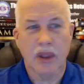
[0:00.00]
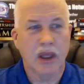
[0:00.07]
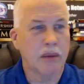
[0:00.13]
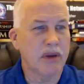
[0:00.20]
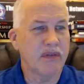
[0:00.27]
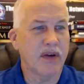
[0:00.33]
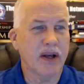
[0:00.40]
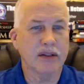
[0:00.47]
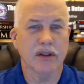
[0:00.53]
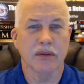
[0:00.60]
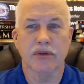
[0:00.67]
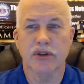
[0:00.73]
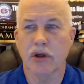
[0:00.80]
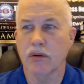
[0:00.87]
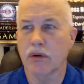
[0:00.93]
let me find
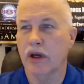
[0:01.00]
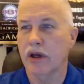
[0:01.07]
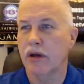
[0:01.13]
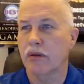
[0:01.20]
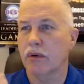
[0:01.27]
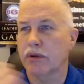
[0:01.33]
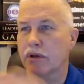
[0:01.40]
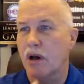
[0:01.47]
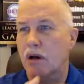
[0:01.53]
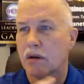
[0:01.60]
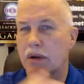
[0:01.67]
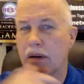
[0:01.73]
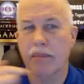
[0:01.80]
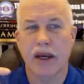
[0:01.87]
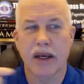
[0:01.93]
something. So we're talking
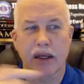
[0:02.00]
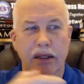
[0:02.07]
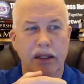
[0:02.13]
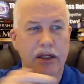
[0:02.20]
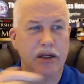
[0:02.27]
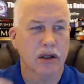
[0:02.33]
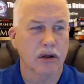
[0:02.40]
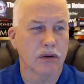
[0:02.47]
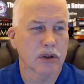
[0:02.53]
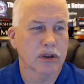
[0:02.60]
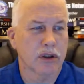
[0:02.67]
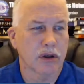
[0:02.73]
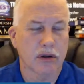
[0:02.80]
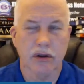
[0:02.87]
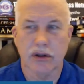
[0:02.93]
about making these lower
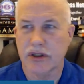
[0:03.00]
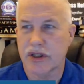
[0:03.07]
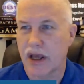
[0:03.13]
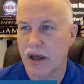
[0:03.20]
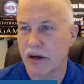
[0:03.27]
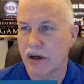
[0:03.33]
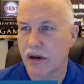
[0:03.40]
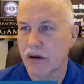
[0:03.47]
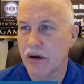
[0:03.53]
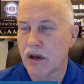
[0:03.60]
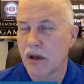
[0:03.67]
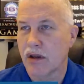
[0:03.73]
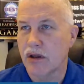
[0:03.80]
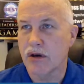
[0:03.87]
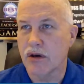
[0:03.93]
thirds down here.
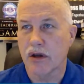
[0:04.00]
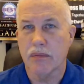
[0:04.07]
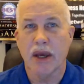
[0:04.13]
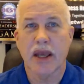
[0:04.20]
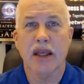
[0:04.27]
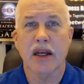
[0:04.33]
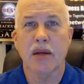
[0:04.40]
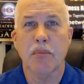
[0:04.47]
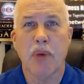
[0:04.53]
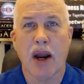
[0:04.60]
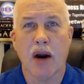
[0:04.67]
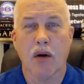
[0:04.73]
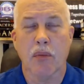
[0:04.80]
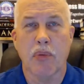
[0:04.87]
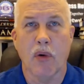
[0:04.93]
You can make it in
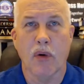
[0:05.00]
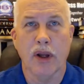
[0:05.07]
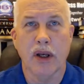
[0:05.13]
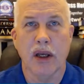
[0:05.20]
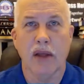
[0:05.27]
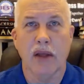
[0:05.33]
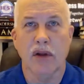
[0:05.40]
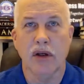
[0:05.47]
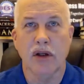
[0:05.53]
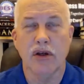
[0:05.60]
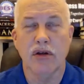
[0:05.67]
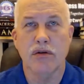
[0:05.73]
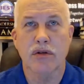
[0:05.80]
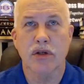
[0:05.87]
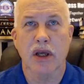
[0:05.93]
PowerPoint and then
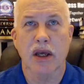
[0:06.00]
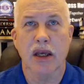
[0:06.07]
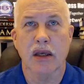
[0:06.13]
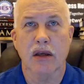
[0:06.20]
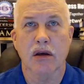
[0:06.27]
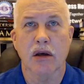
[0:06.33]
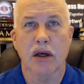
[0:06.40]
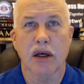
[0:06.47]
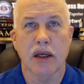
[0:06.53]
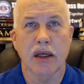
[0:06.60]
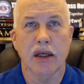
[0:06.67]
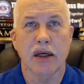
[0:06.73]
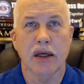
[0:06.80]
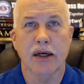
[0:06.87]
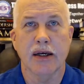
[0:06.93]
use a
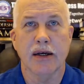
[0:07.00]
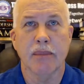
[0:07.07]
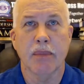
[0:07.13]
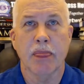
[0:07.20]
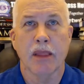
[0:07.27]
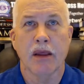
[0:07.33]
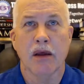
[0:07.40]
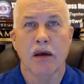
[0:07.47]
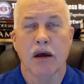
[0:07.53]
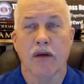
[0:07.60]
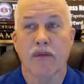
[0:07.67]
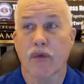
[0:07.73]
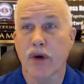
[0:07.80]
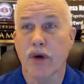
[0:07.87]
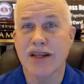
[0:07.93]

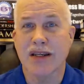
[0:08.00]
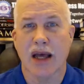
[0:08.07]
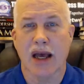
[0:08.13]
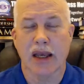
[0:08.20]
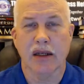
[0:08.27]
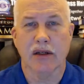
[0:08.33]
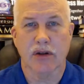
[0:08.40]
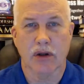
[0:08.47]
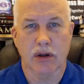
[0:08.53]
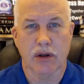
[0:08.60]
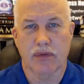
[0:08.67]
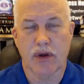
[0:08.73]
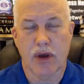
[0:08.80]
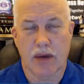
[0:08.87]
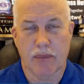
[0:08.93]
free site. So
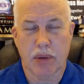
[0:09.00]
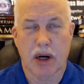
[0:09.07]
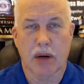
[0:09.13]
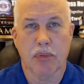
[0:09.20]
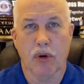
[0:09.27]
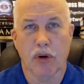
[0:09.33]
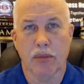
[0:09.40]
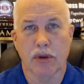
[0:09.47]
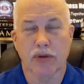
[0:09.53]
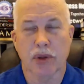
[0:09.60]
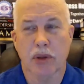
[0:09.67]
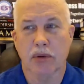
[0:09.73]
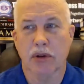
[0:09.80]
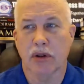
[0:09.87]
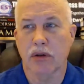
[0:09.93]
if you have PowerPoint, most
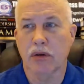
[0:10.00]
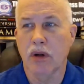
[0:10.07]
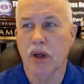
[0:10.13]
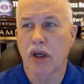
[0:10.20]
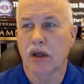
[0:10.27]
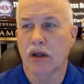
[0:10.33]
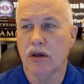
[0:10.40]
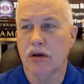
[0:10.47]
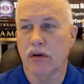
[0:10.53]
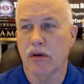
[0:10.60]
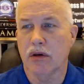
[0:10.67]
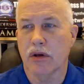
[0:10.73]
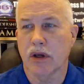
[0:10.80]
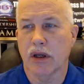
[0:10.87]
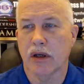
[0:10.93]
people do,
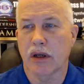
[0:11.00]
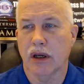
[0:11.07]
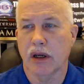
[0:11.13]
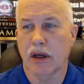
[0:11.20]
you can